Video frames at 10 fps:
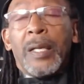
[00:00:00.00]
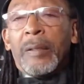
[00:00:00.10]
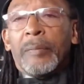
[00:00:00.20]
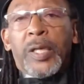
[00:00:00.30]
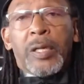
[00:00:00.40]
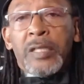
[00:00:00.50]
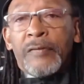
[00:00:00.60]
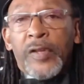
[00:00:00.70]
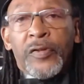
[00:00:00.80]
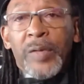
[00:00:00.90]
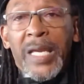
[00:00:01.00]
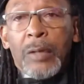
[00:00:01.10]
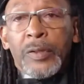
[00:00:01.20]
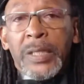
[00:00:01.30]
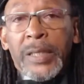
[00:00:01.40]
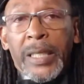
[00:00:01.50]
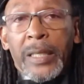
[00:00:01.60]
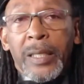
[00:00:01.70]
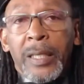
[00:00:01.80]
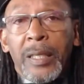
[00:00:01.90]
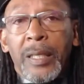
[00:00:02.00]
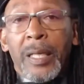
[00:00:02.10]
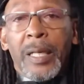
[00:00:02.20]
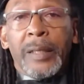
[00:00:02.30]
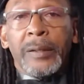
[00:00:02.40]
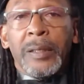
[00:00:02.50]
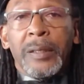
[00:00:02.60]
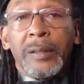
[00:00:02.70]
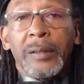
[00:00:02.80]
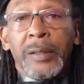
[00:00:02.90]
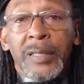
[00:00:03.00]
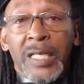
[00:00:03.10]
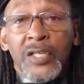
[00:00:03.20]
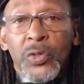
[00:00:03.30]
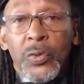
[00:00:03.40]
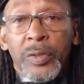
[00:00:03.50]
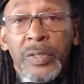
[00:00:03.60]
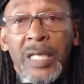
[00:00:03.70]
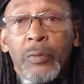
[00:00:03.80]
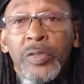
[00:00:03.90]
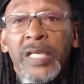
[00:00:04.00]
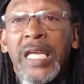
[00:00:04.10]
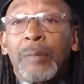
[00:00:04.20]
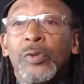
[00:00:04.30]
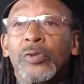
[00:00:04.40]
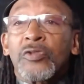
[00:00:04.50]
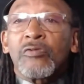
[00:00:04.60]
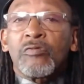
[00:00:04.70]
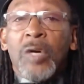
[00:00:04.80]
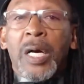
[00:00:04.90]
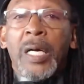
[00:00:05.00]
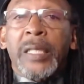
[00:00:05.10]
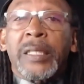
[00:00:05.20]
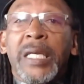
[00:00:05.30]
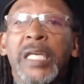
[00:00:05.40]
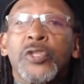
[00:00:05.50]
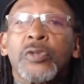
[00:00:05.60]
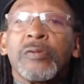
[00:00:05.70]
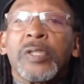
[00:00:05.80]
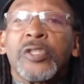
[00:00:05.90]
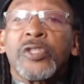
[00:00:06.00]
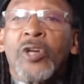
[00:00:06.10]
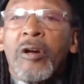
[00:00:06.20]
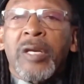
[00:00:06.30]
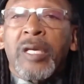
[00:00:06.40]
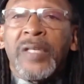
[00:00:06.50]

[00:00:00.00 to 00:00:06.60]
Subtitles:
Because of the 3-hour delay and these escorts, I was able to ride into the dark of the